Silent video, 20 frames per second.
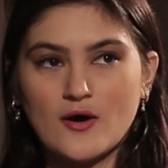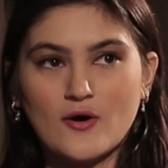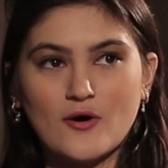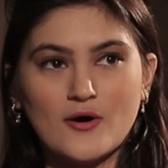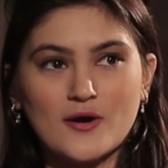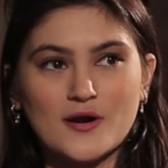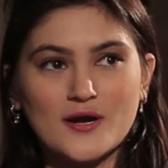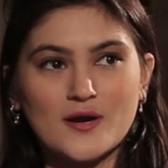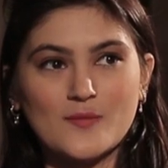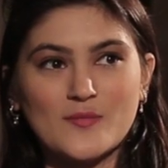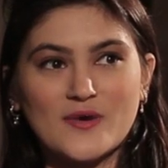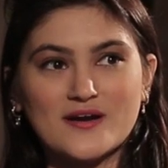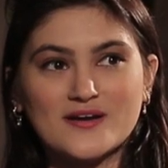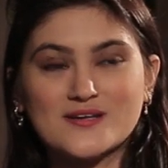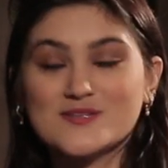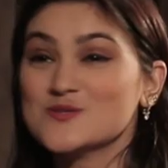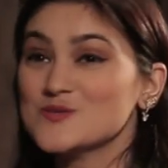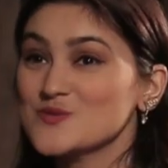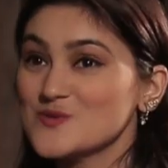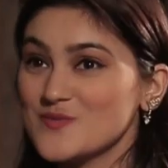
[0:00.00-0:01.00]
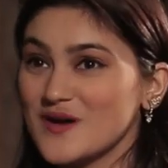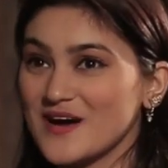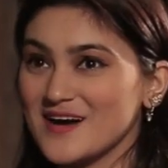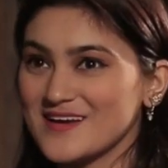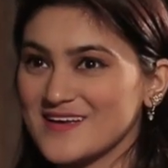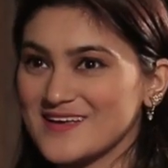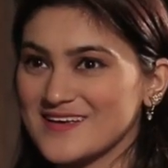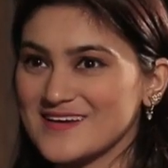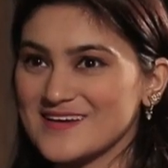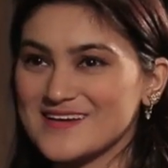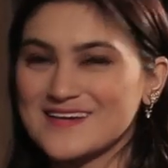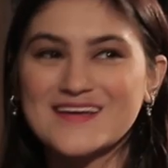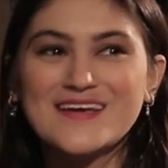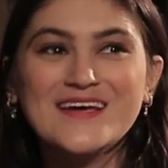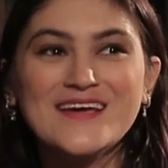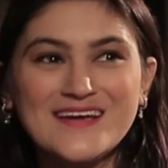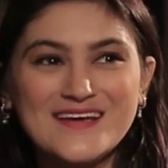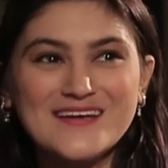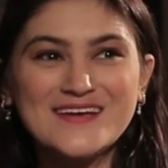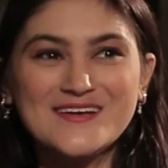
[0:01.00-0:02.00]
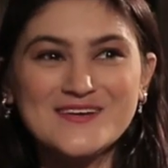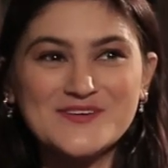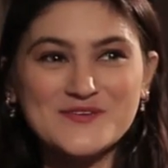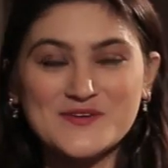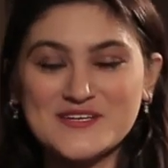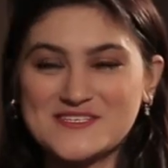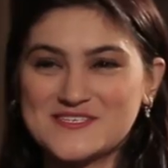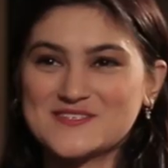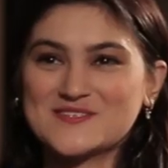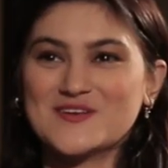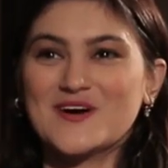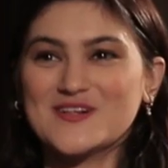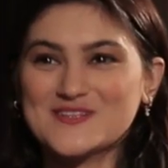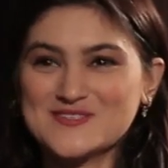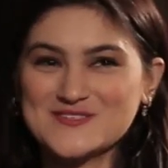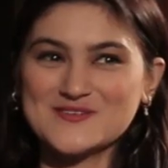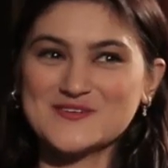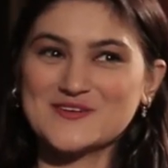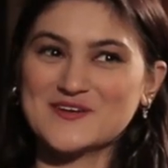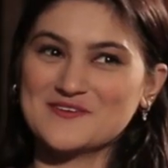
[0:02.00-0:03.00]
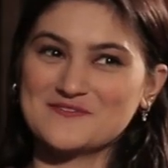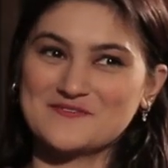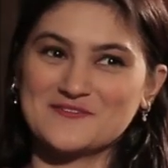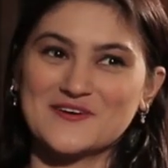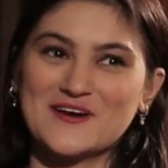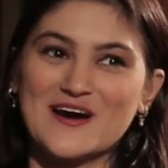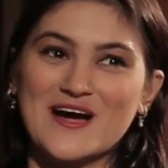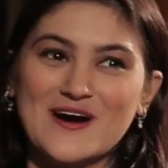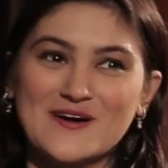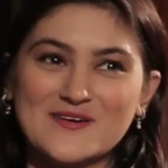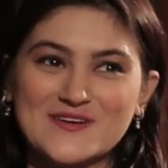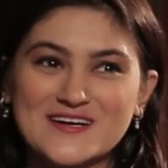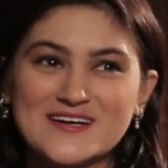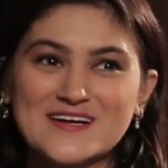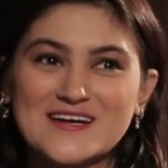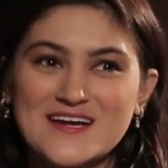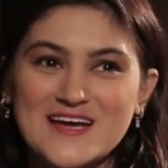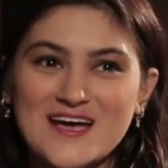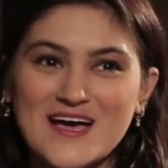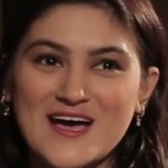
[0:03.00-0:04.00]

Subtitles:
Aur hamara soup aa gaya hai, which is also good for our,